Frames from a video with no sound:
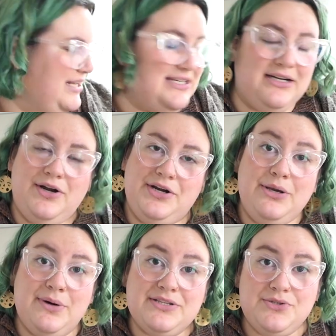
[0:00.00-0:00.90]
I did it on a
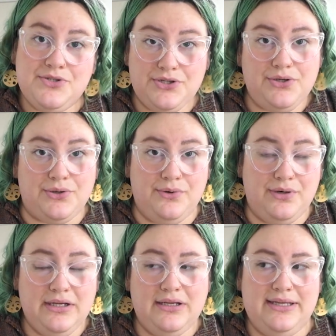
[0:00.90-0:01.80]
US
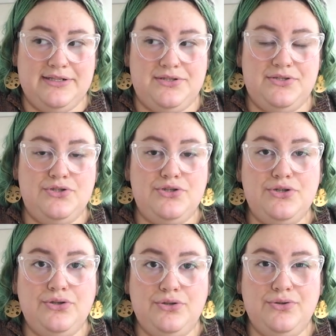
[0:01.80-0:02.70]
2. It's
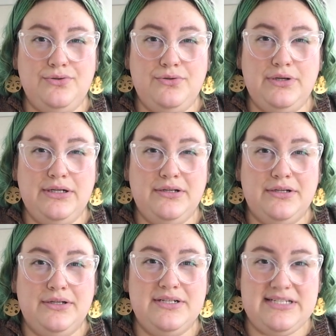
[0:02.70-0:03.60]
too
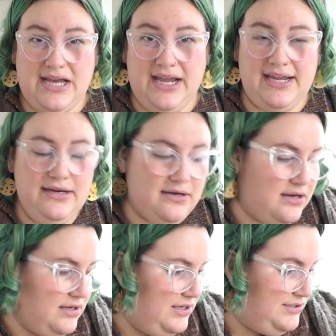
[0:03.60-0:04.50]
tight,
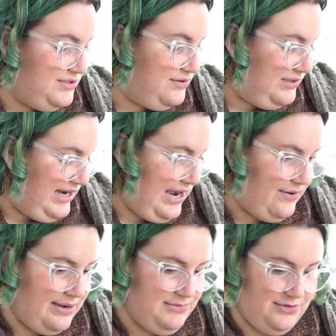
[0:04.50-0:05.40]
so
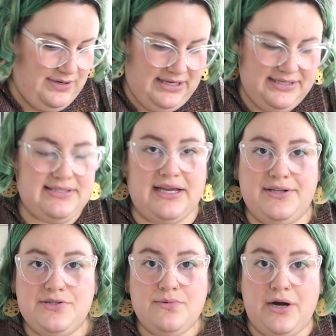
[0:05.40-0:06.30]
now I'm doing a
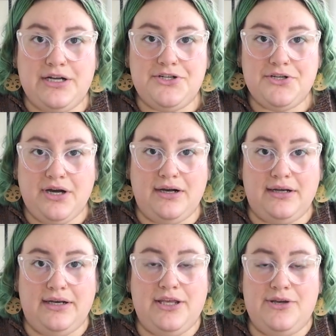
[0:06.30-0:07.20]
second swatch
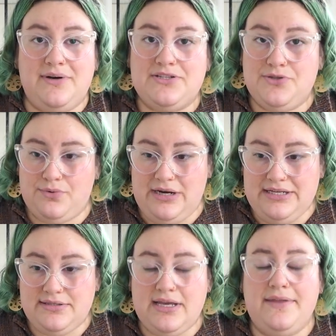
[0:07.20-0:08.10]
on US
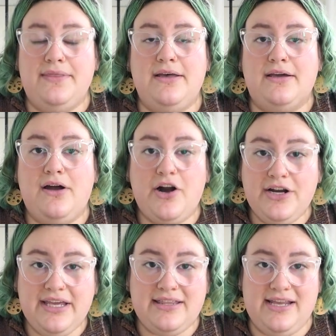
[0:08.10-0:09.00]
3s. And the
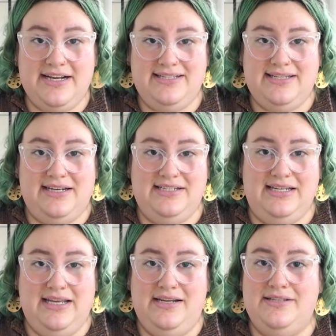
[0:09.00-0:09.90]
cardigan that I decided to
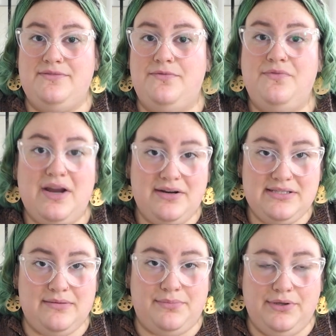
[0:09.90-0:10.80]
knit is very
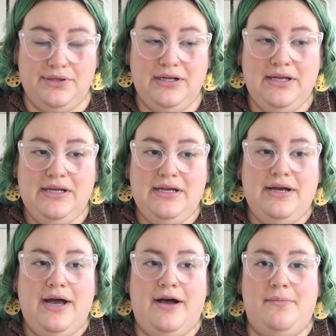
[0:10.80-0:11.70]
simple.
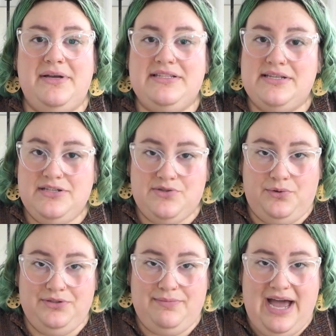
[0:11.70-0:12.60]
It's an
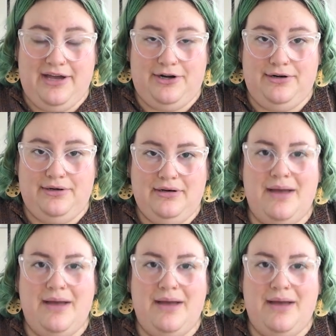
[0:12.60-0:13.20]
Azolda pattern.